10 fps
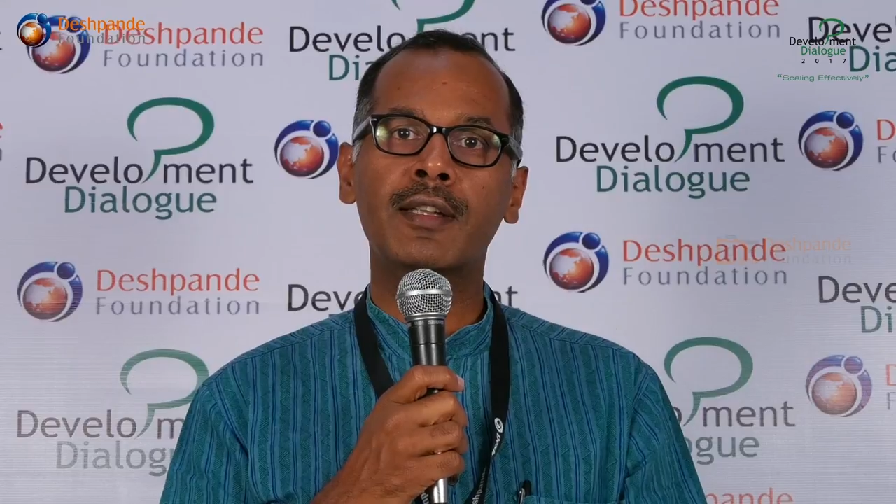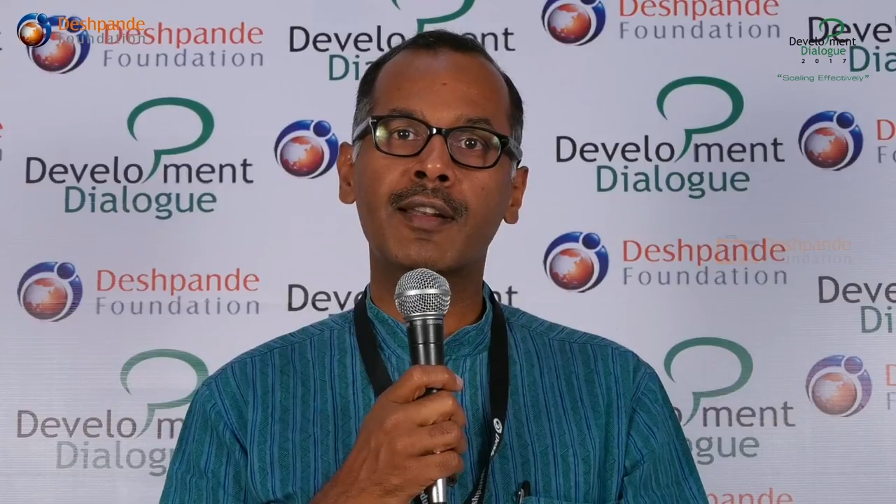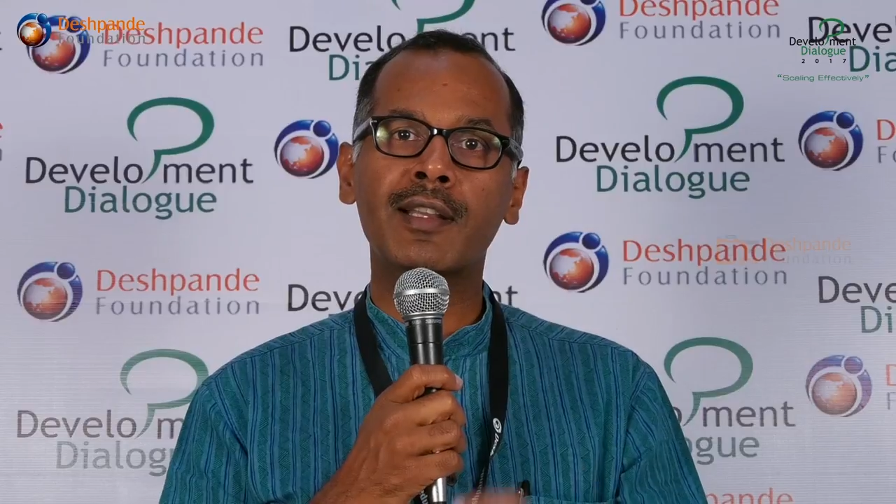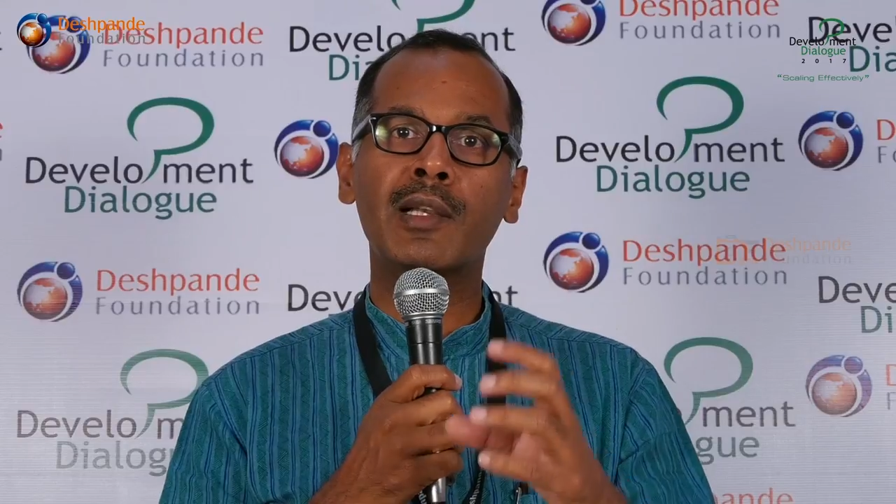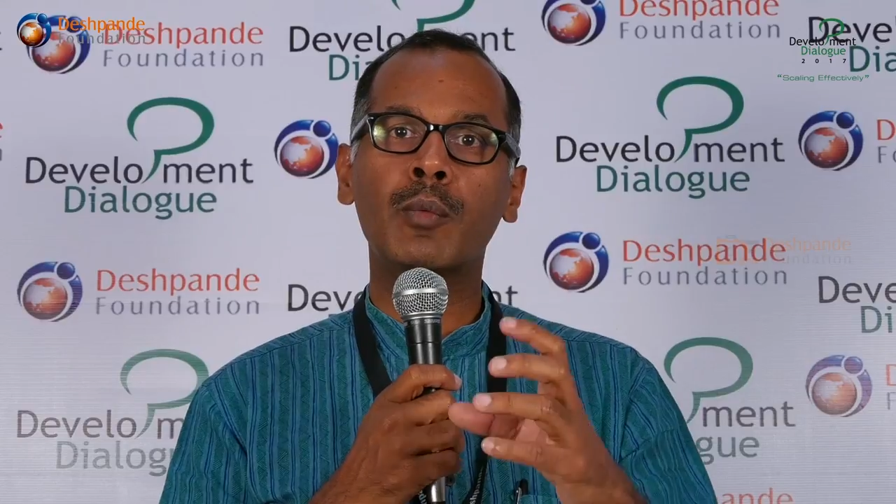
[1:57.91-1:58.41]
the
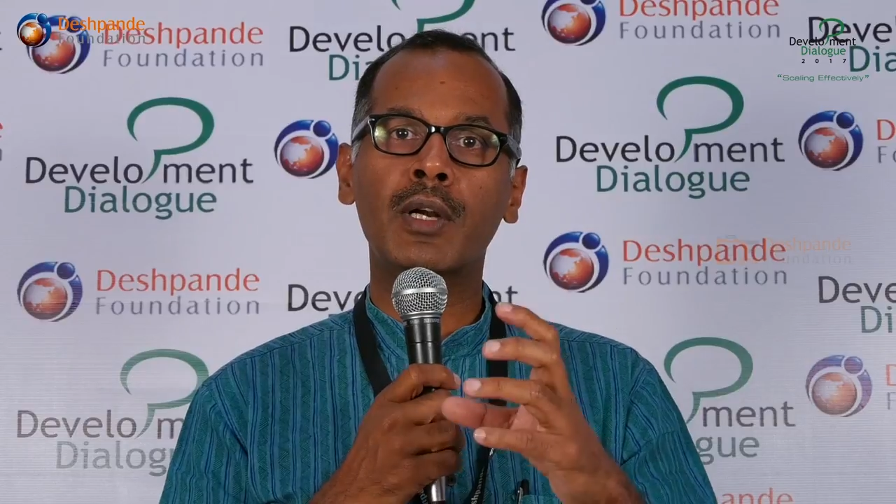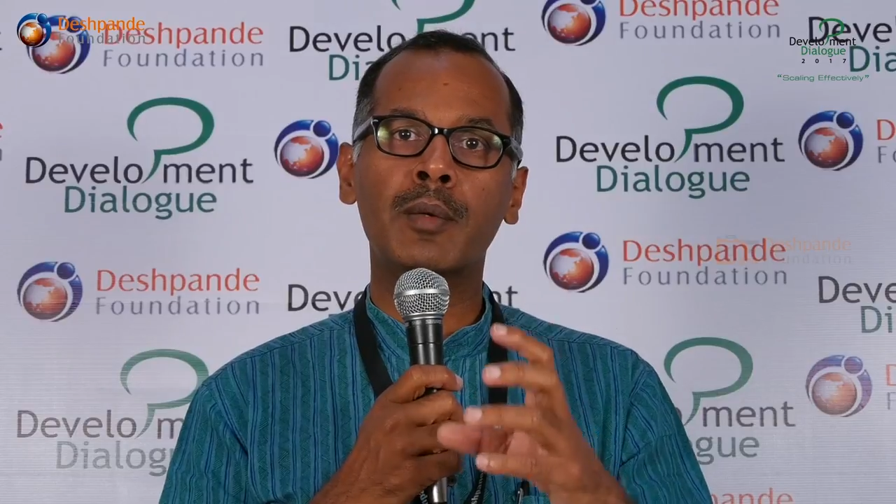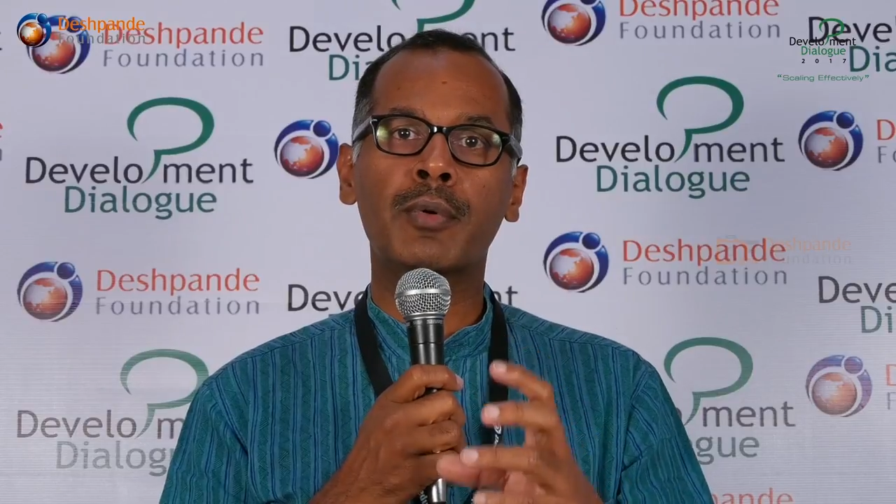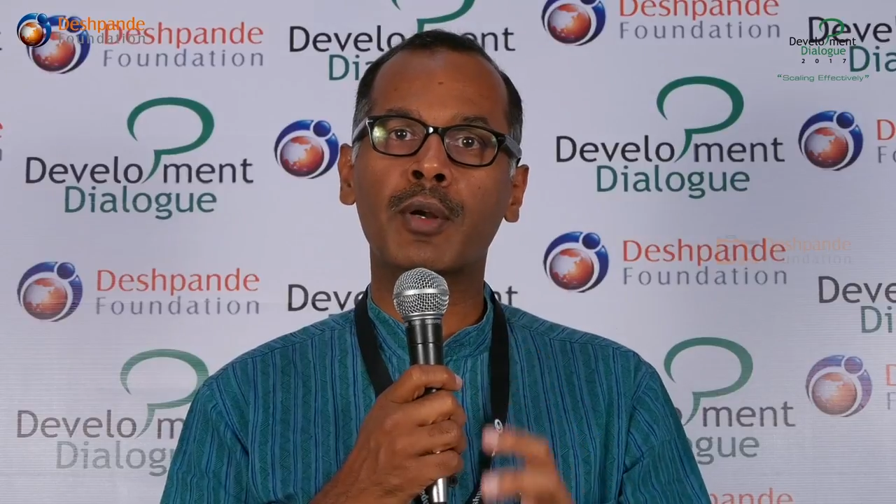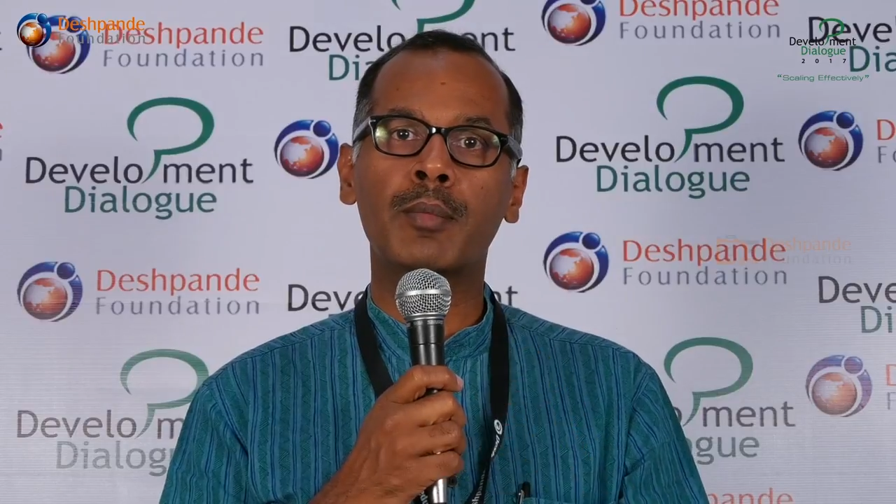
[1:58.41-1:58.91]
real
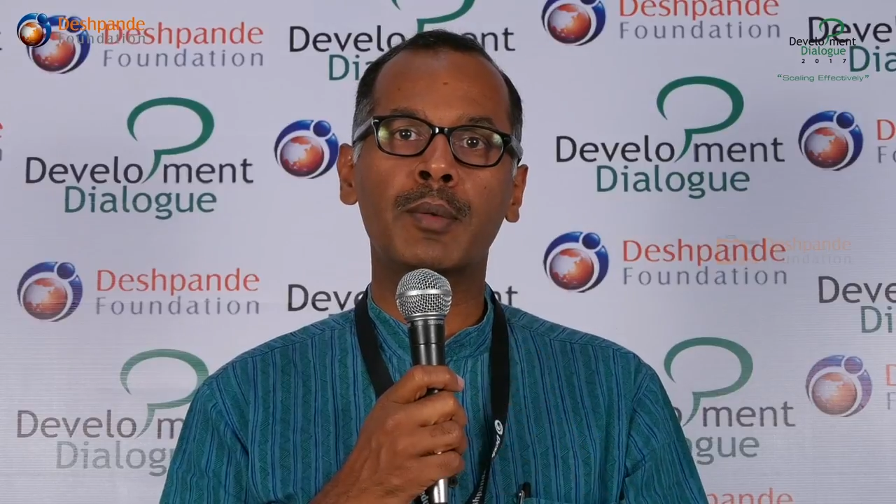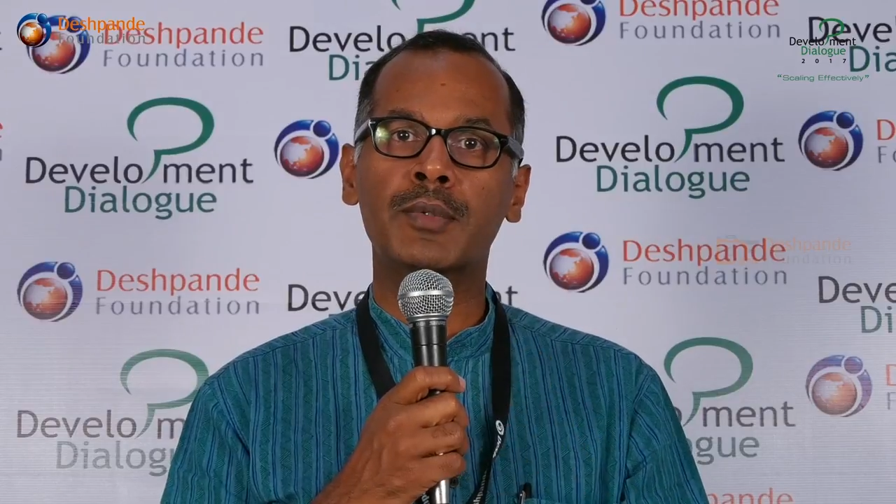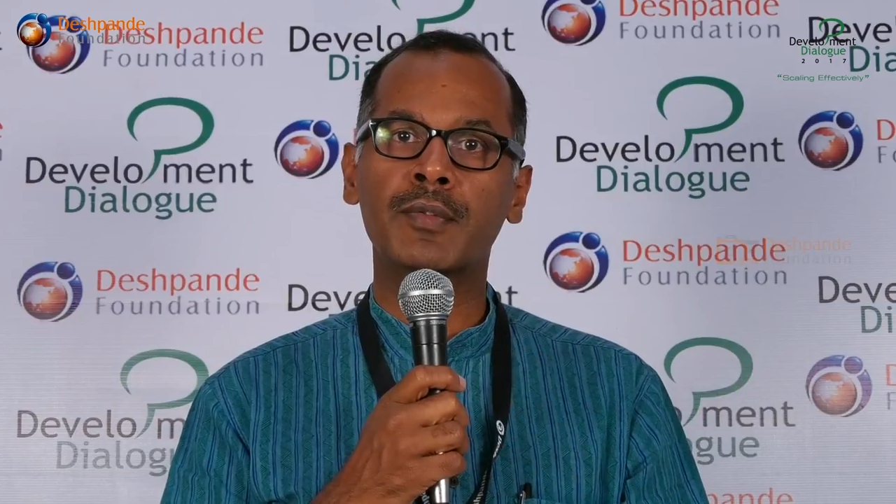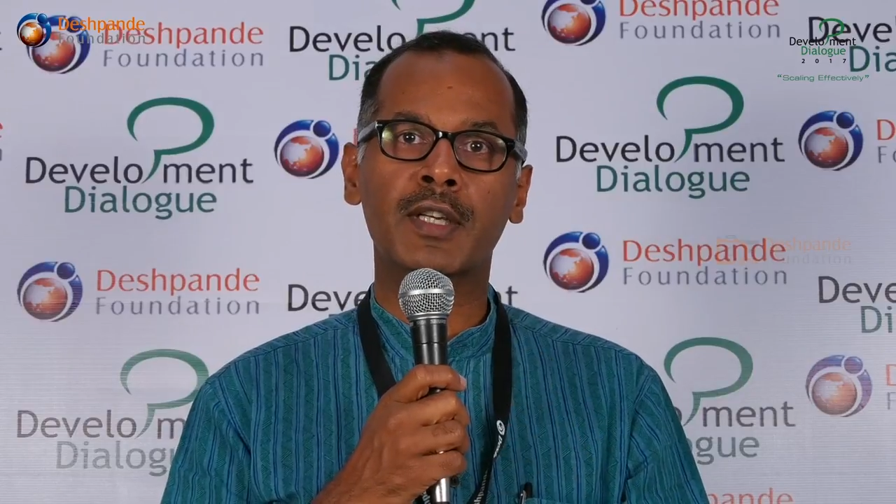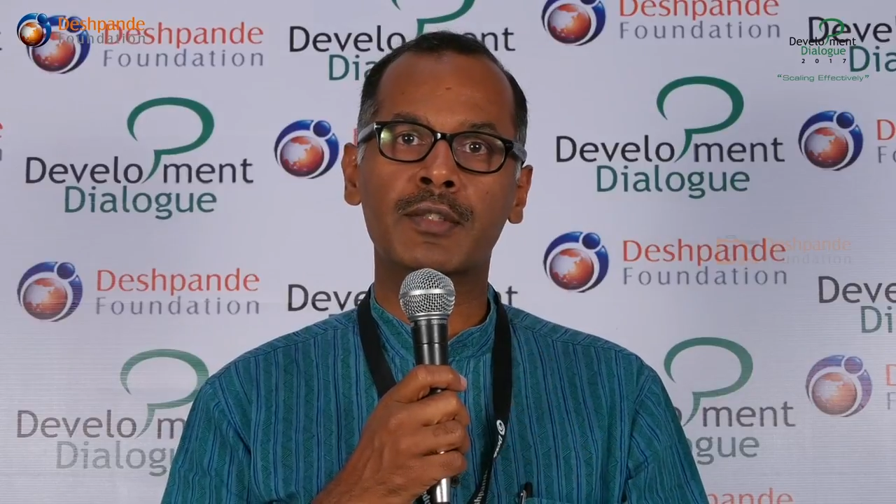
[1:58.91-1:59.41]
world
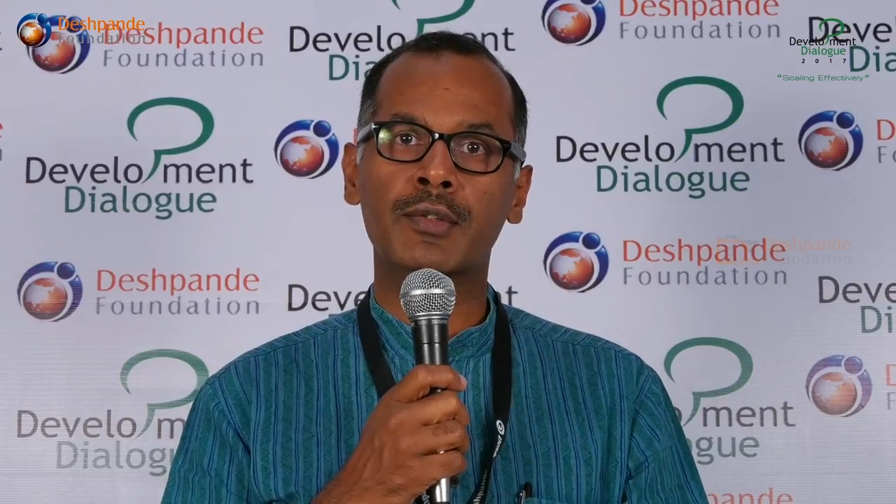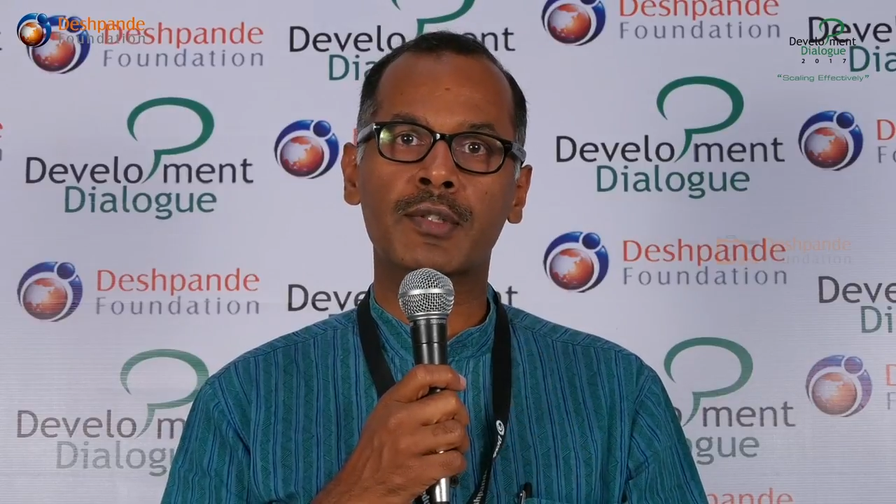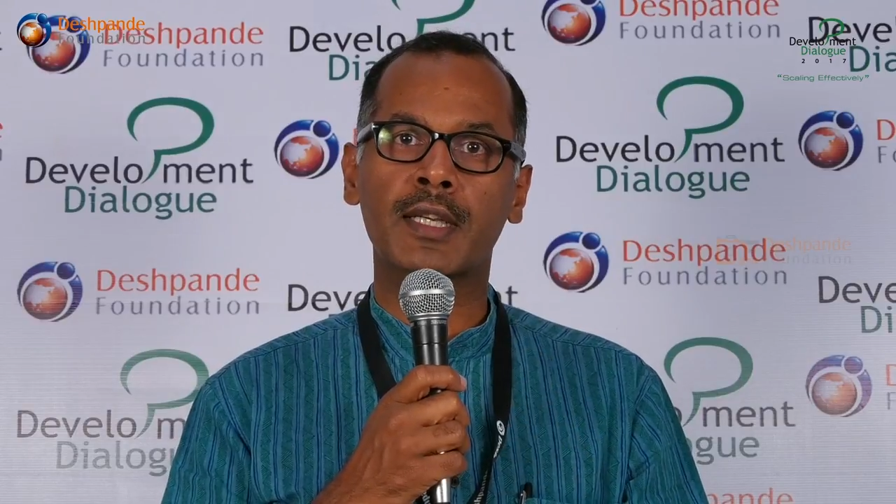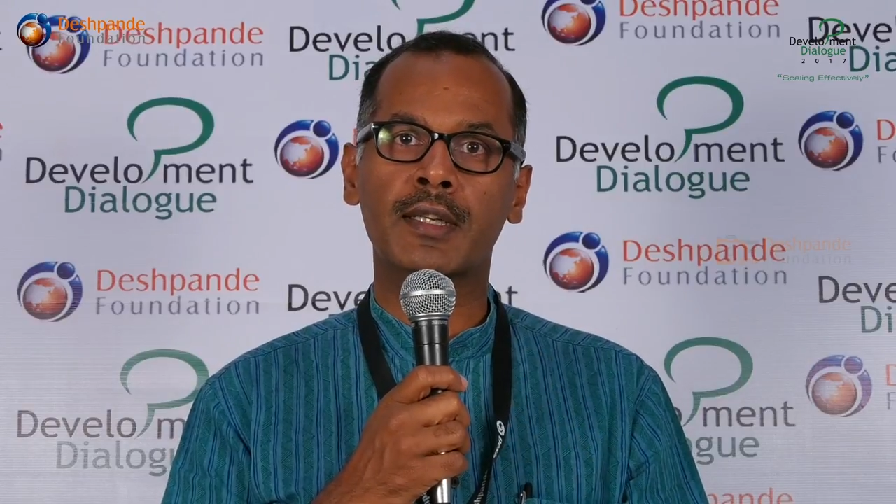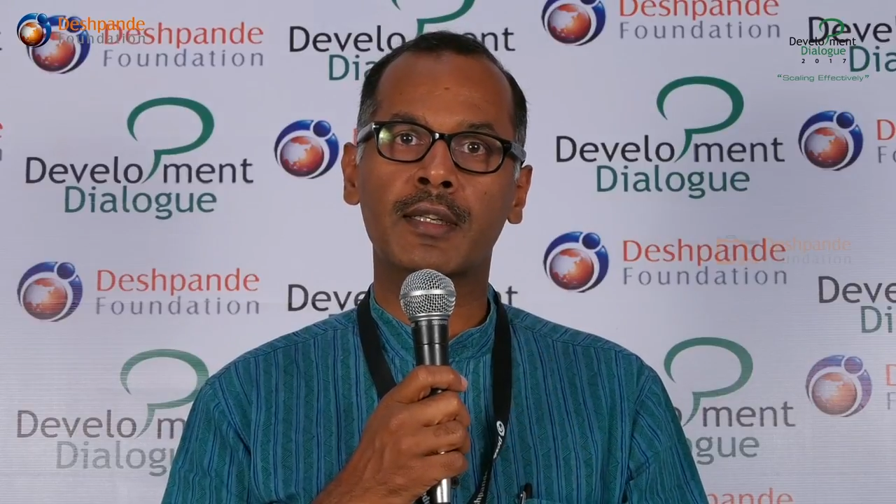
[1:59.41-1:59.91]
problems of our
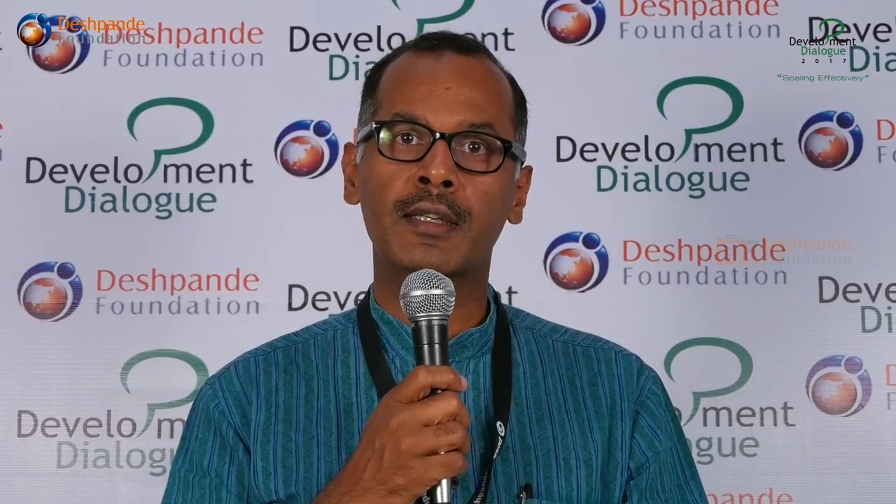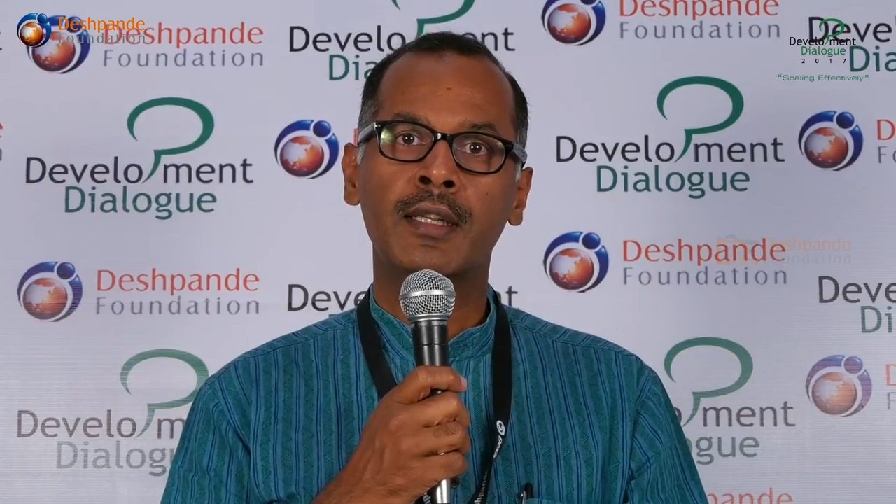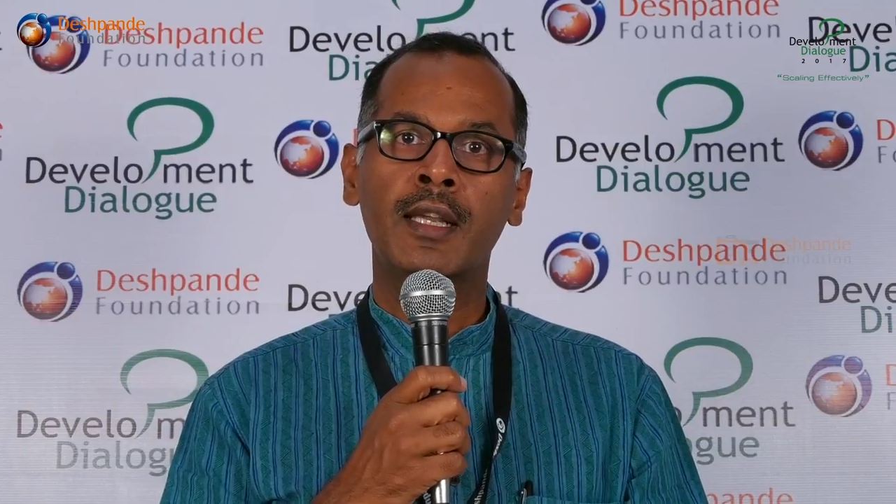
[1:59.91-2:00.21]
society.